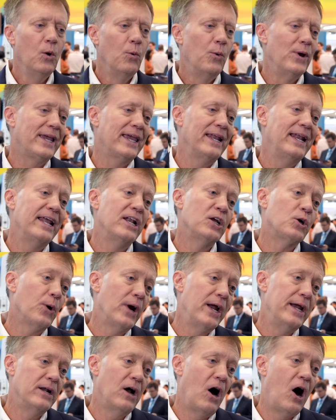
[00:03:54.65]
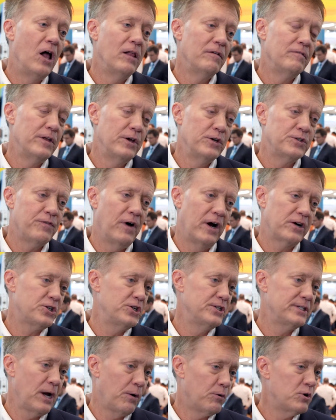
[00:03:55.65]
We can integrate all of those
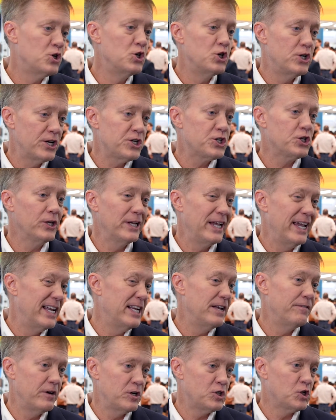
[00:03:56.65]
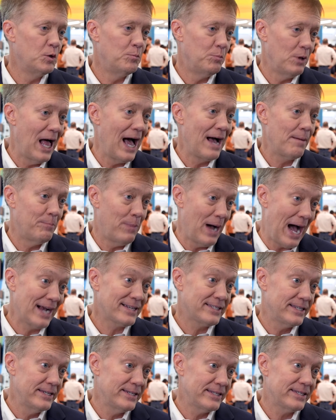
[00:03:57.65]
functions that were traditionally individual
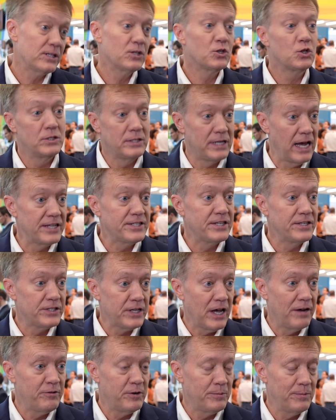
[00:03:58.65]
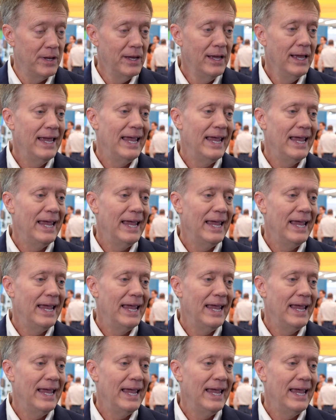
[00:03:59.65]
boxes, dozens of them,